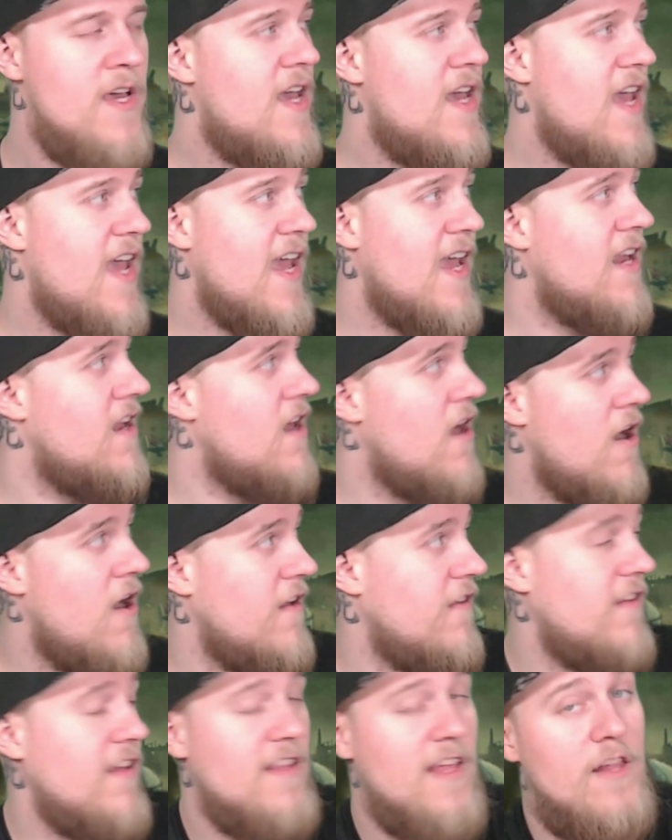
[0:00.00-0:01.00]
and
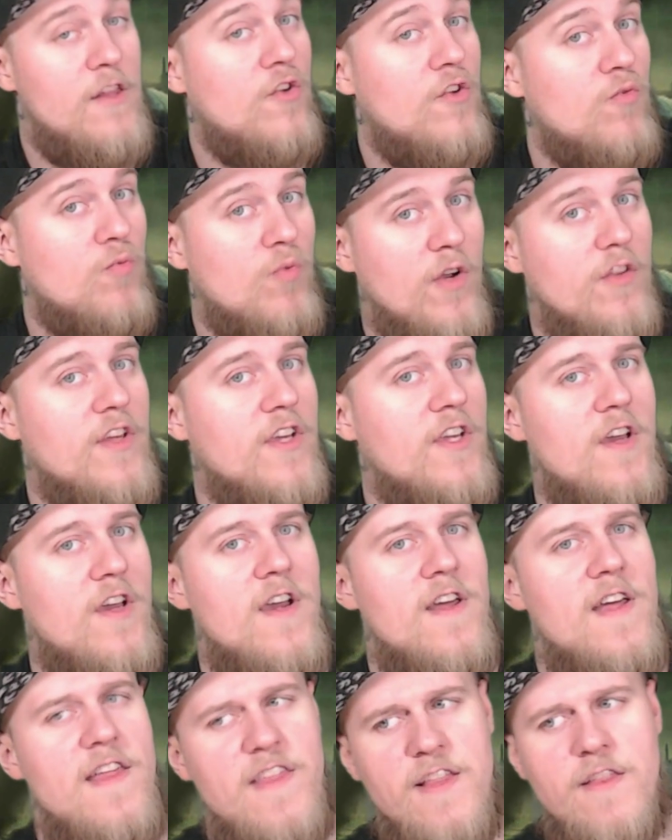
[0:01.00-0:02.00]
honestly, they look really
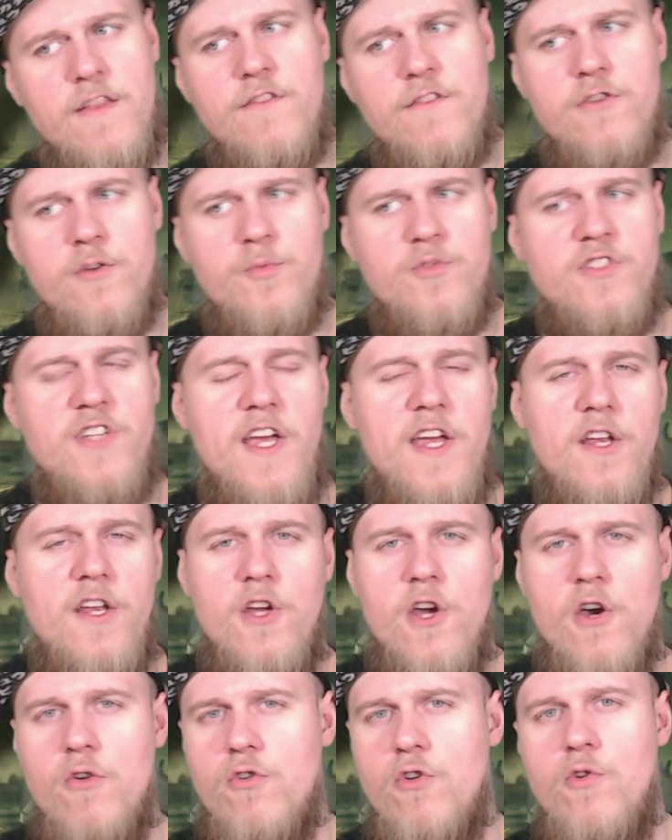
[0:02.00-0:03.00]
good. I think the Super Saiyan
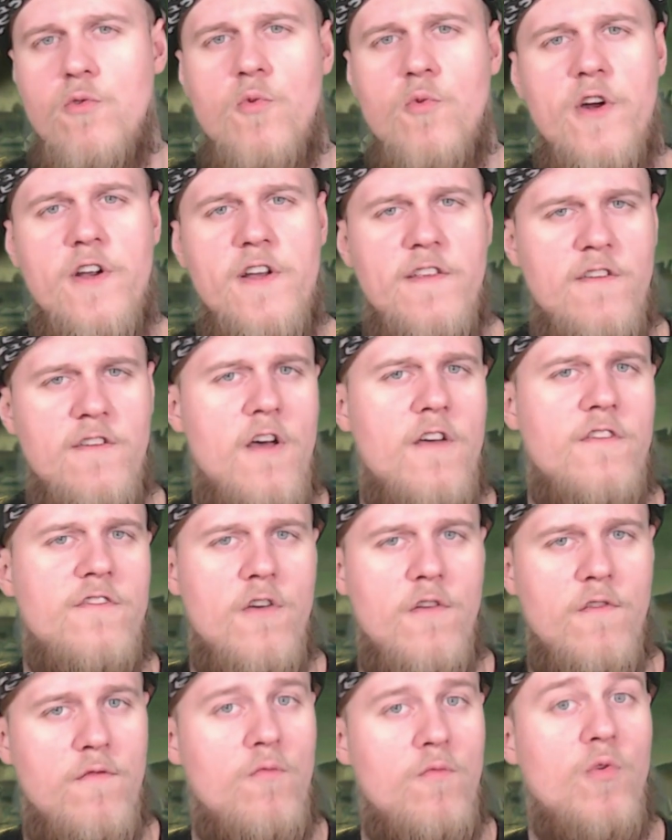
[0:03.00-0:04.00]
Goku one is
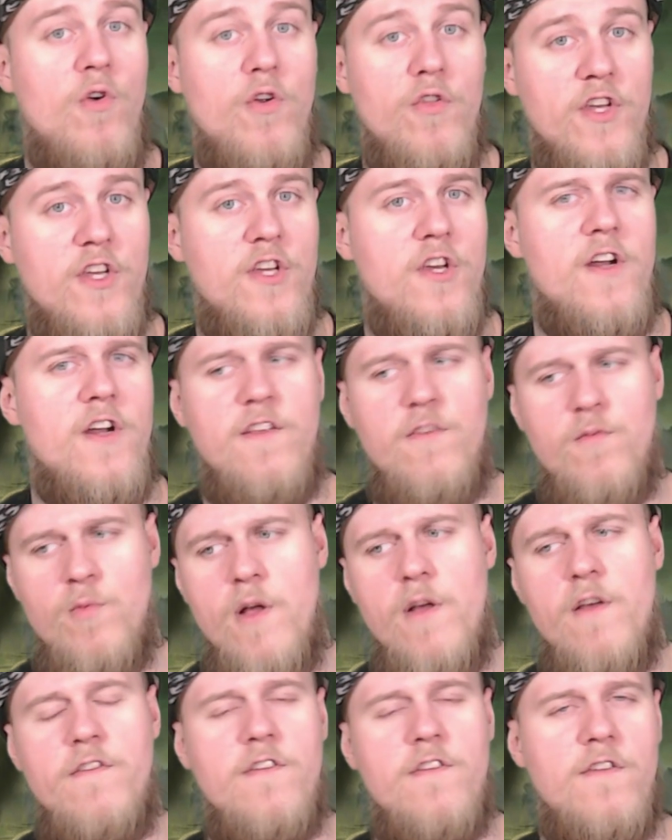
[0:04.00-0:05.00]
also really good, as
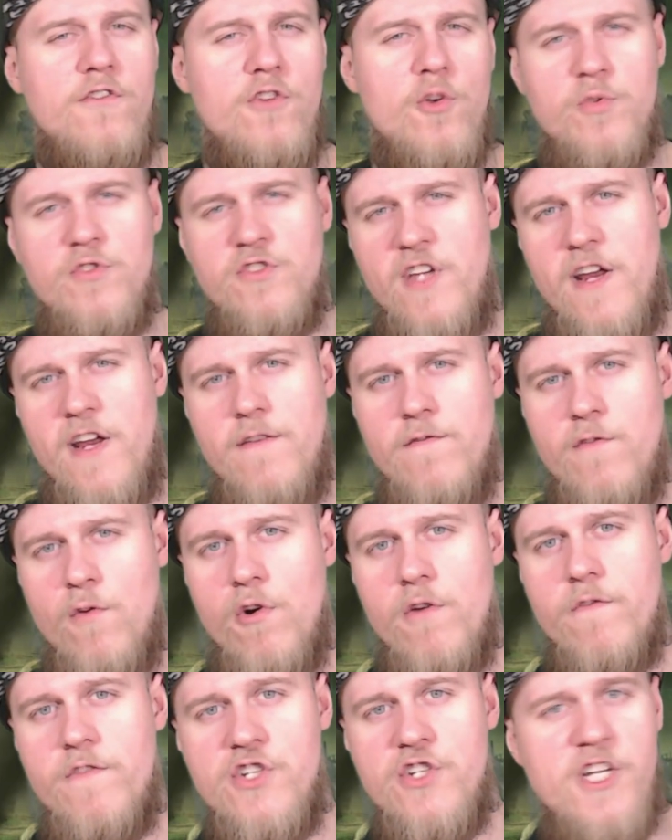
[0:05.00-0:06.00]
well as the Super Saiyan
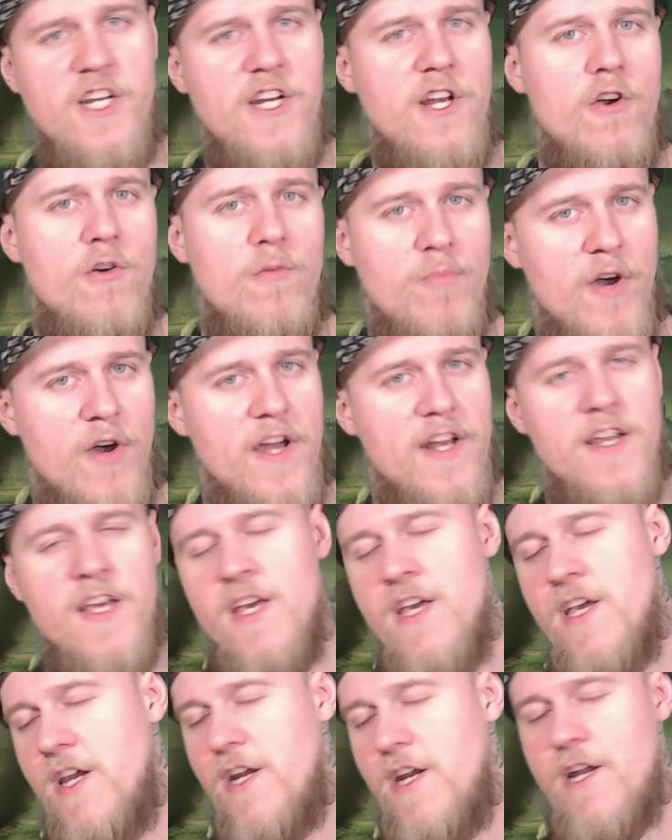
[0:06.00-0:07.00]
4 Vegeta. But
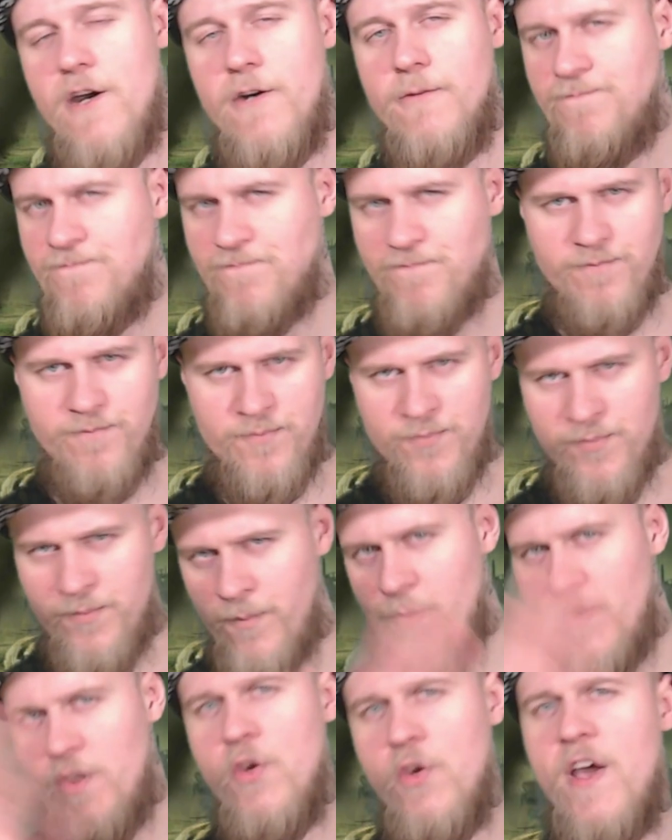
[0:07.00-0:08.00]
you know,
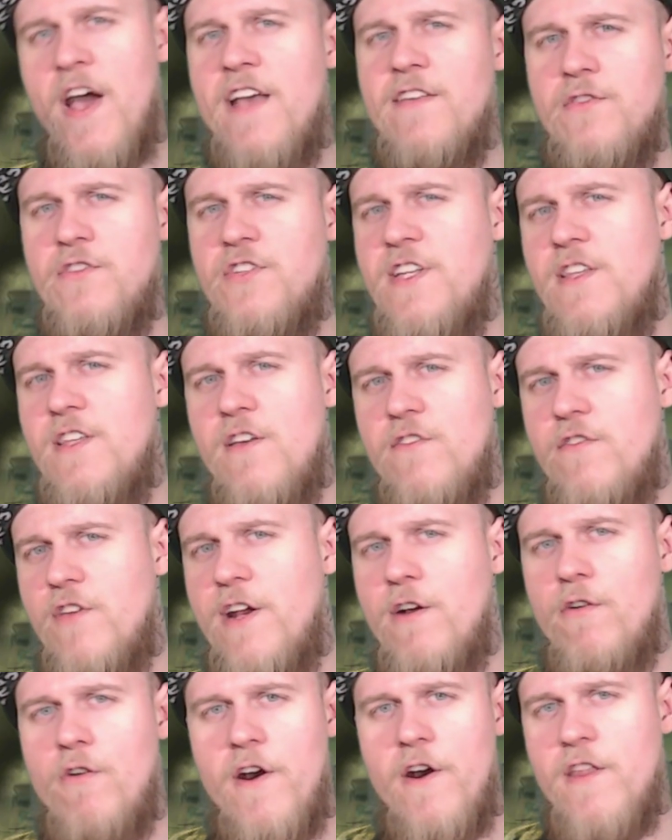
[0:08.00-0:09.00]
you guys will see those
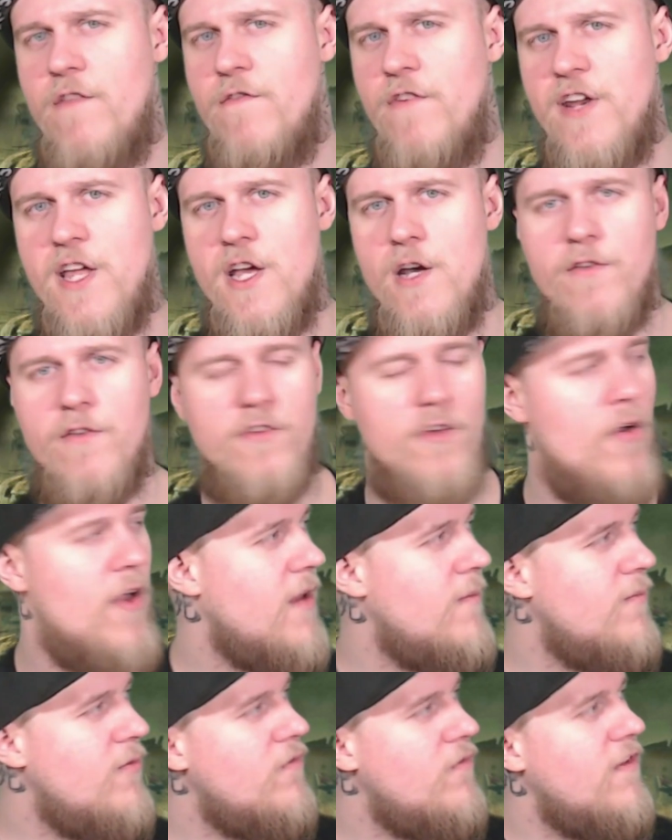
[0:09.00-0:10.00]
later on in the video. Let's go
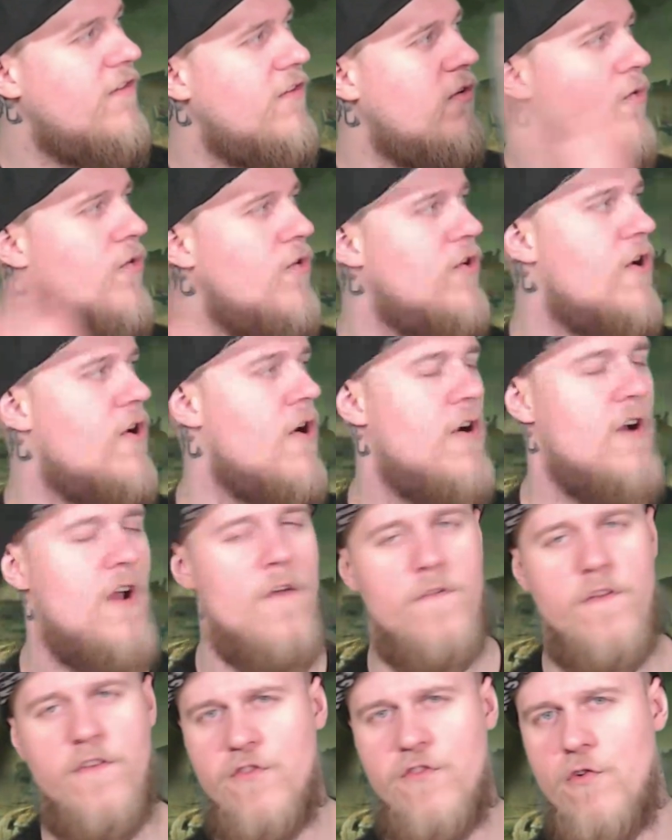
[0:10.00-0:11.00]
ahead and move this Hirudegarn
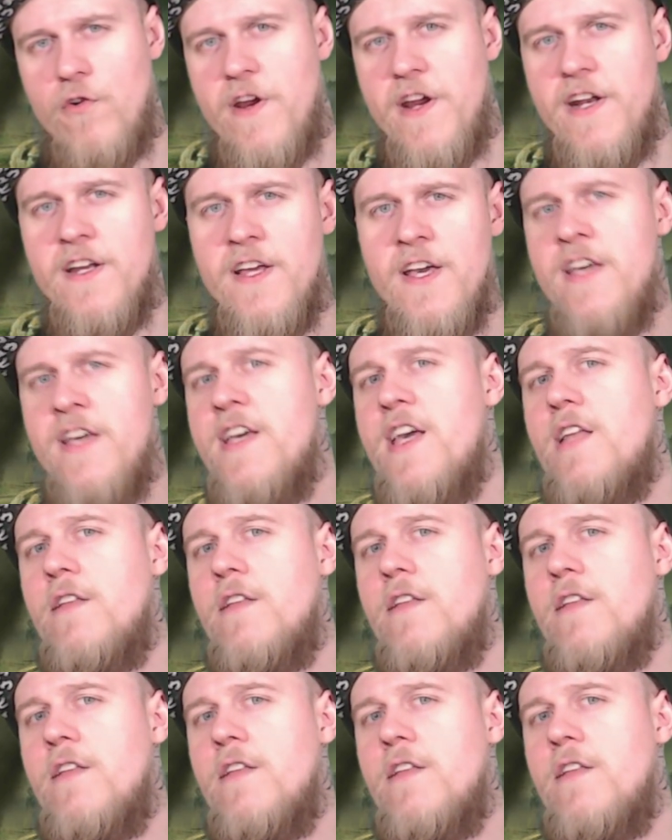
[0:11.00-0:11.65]
off the screen, and